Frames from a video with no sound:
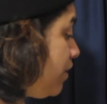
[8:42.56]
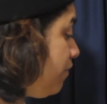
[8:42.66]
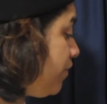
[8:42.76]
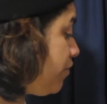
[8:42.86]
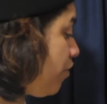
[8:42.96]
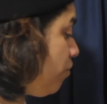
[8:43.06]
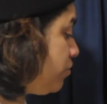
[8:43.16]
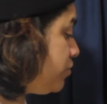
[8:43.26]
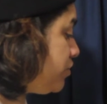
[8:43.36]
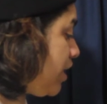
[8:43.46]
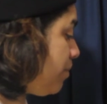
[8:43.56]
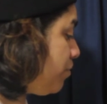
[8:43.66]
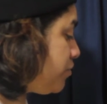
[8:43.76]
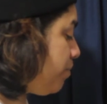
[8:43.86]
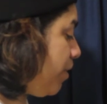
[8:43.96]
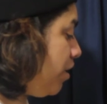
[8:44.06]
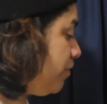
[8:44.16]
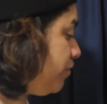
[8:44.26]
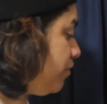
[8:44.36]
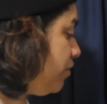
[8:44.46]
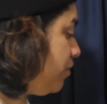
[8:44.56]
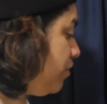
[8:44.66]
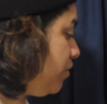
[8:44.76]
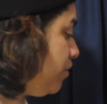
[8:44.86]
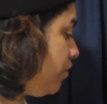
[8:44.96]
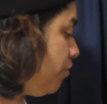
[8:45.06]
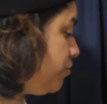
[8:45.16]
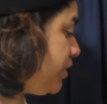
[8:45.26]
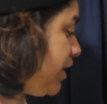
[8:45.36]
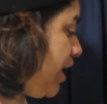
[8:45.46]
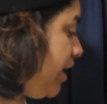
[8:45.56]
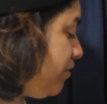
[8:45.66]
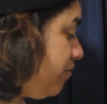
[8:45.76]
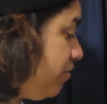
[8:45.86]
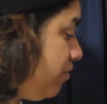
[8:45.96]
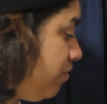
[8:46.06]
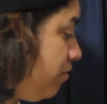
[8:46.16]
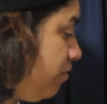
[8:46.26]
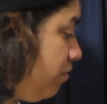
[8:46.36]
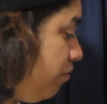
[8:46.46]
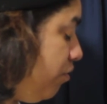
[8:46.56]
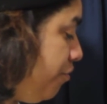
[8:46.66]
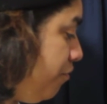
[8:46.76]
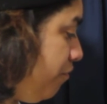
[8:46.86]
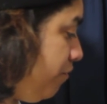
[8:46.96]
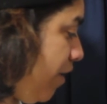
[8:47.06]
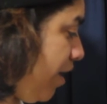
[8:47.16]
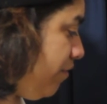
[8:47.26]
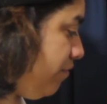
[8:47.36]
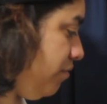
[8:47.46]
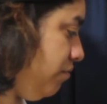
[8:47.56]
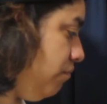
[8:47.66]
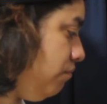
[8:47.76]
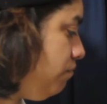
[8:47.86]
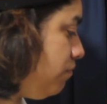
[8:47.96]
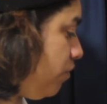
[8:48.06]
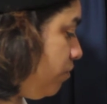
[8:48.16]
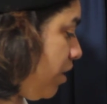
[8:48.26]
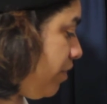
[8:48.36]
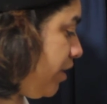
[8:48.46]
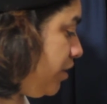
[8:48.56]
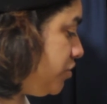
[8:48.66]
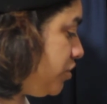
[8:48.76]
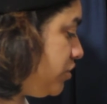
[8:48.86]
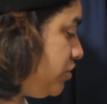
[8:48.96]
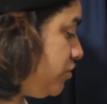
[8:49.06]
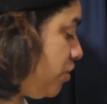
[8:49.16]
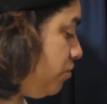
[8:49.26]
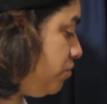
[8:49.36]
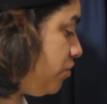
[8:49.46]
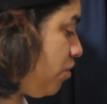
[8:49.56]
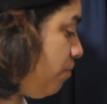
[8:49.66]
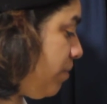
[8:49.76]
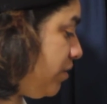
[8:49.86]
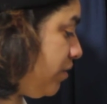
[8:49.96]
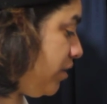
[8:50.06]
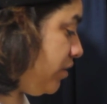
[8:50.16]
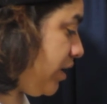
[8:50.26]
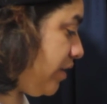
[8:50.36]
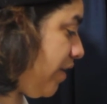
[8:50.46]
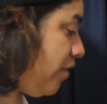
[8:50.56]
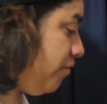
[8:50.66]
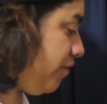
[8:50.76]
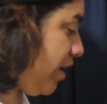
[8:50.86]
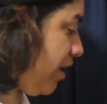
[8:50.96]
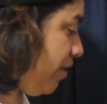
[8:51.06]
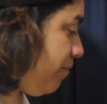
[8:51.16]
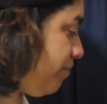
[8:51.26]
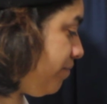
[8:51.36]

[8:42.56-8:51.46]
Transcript: if you don't want to stand but to pass OT8 or O5, or nothing, just don't comment and get out of here.